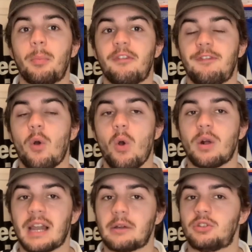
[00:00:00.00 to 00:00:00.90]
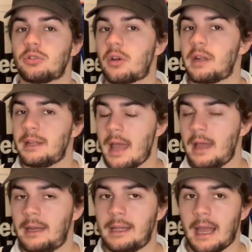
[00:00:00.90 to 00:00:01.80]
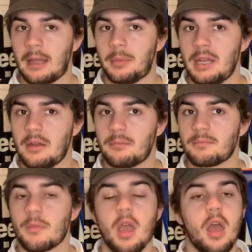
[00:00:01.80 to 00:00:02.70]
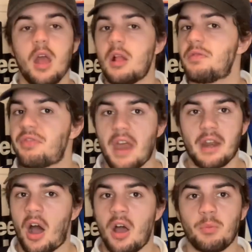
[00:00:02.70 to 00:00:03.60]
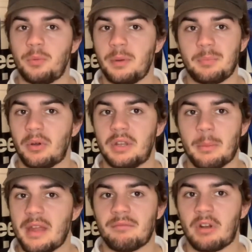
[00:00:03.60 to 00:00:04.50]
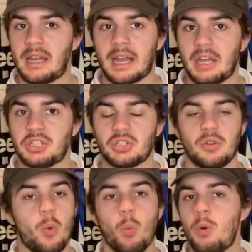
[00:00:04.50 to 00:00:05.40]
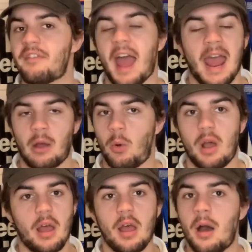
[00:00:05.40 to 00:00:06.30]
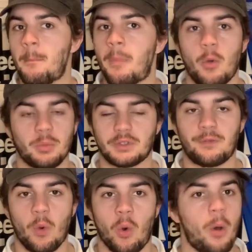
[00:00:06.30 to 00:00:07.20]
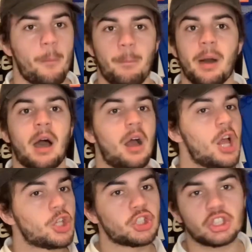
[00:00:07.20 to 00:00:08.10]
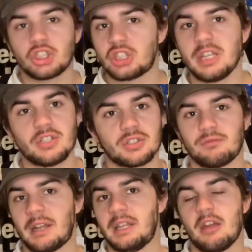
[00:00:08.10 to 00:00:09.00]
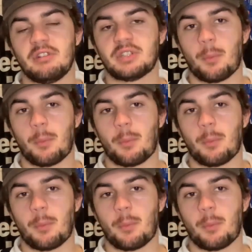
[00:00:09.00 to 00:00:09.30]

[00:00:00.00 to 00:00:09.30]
before Claudio Ranieri came in, then I would be putting them in relegation without a moment's thought. But since Ranieri's